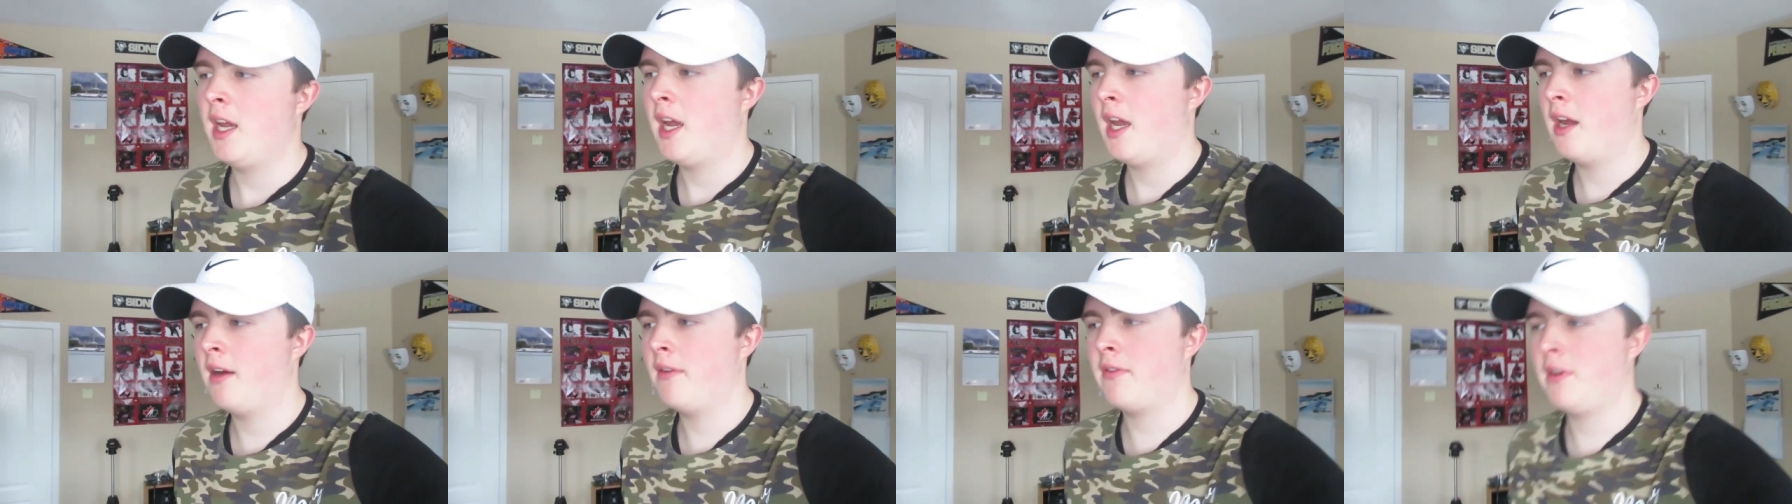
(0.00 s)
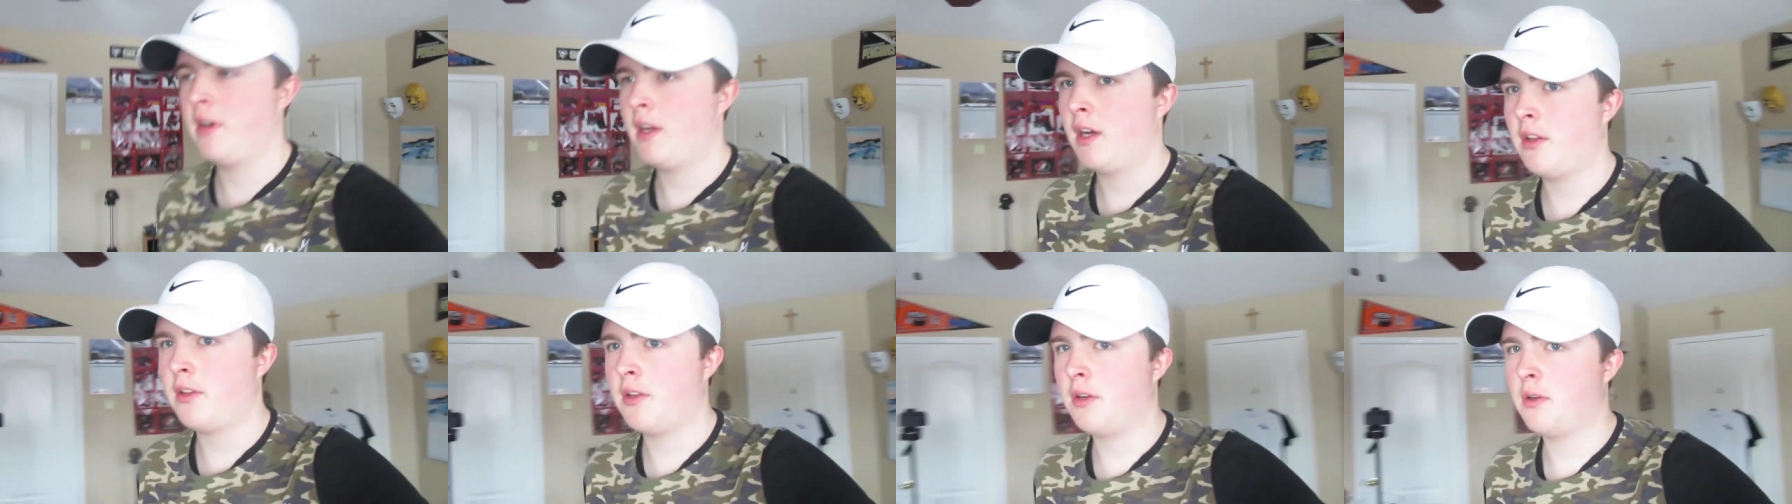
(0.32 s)

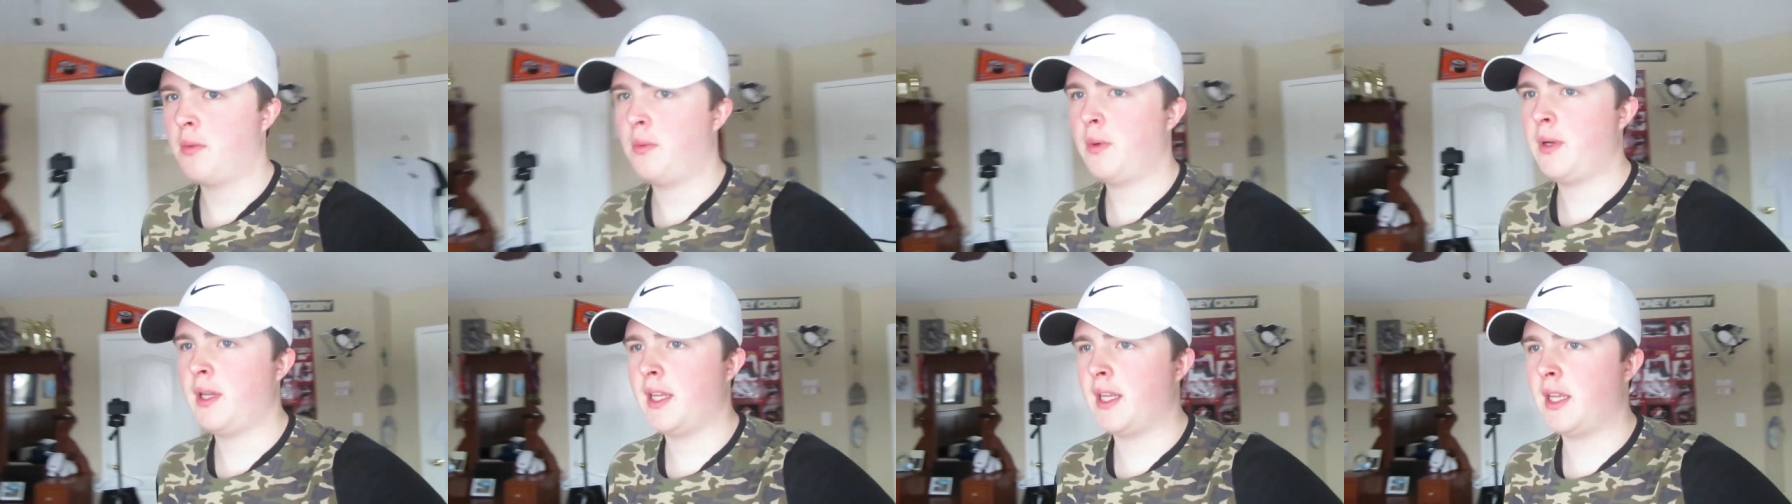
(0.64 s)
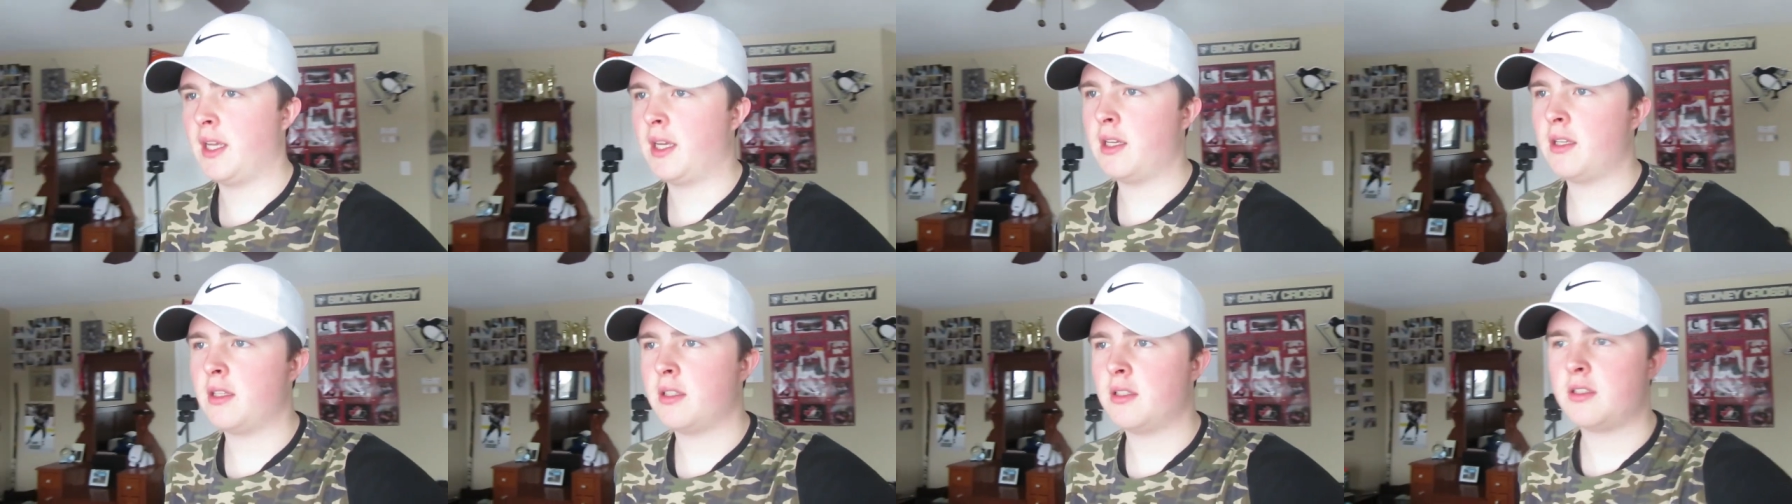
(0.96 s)
every other
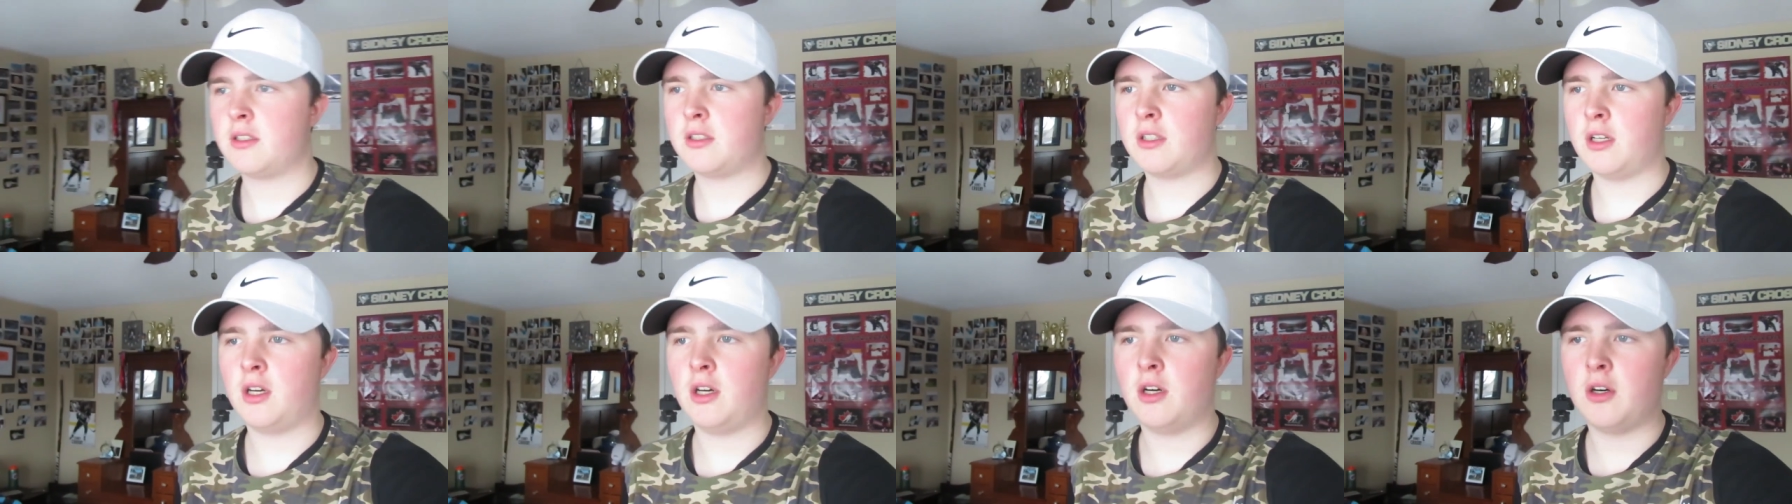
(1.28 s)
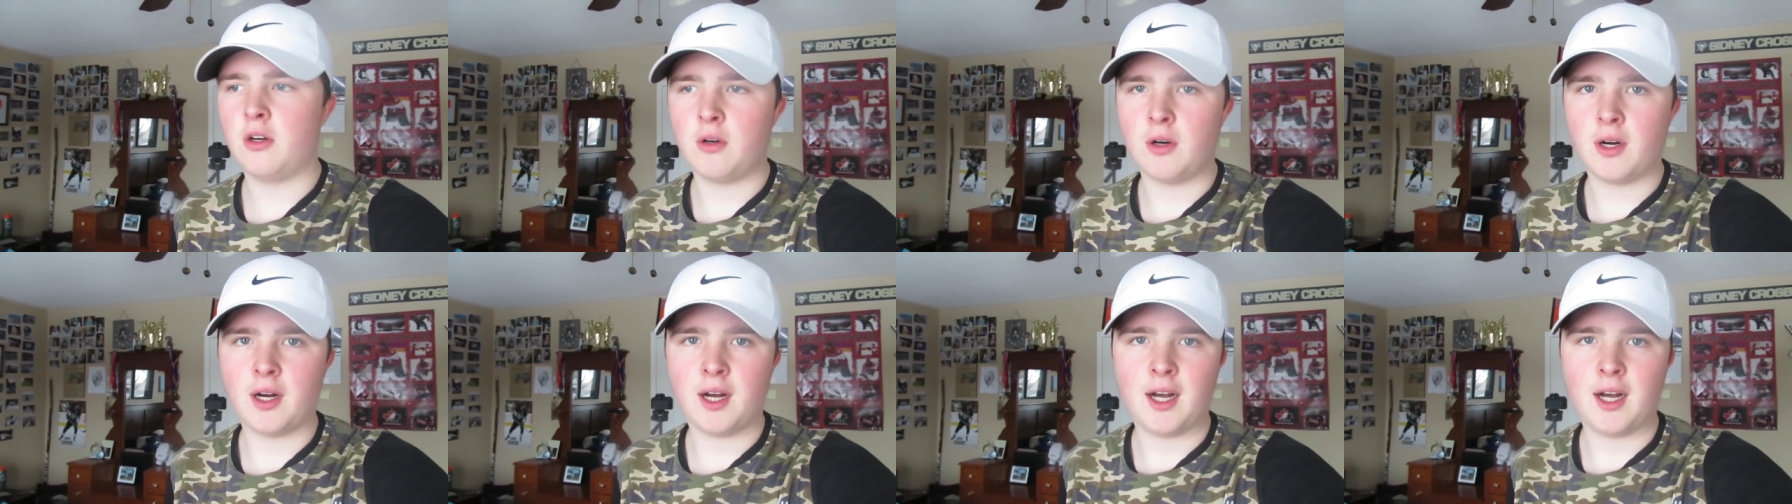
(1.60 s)
week. So